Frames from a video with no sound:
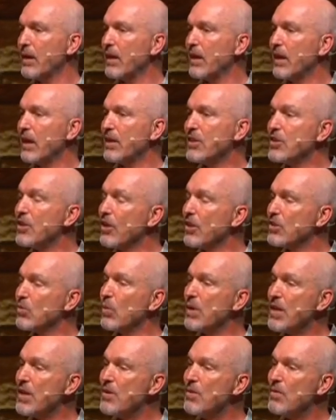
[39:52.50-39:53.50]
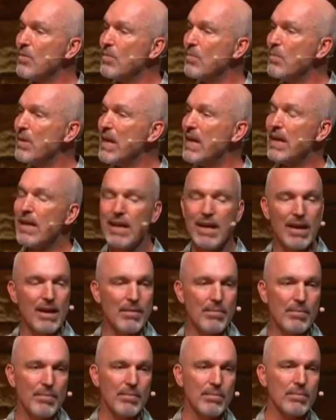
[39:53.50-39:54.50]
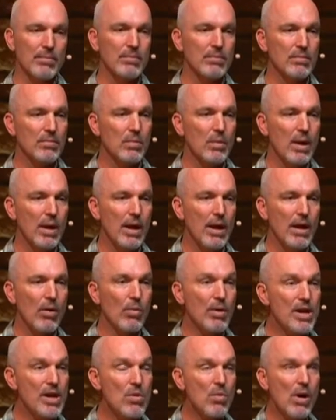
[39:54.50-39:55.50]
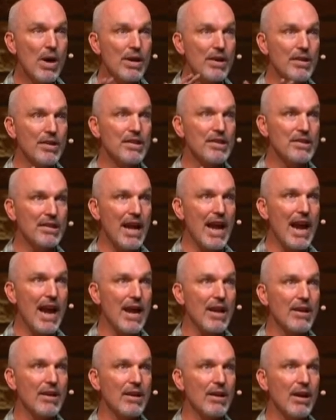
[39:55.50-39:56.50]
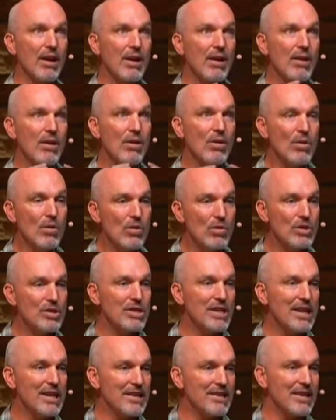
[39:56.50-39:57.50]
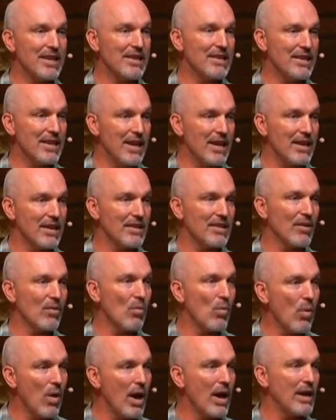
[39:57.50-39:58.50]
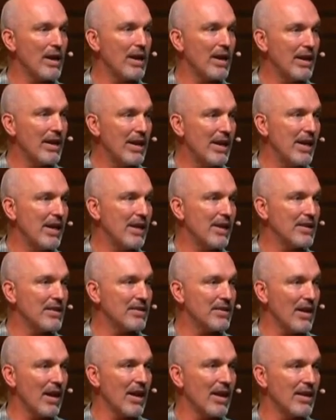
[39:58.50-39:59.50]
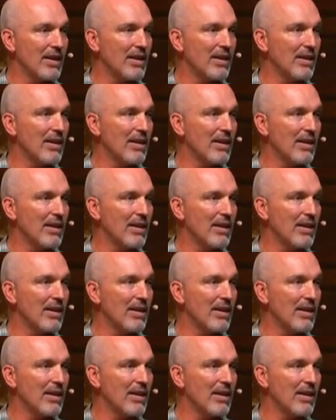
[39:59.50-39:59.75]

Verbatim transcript: And, church, when you meet him, when you understand who Jesus is and what he has done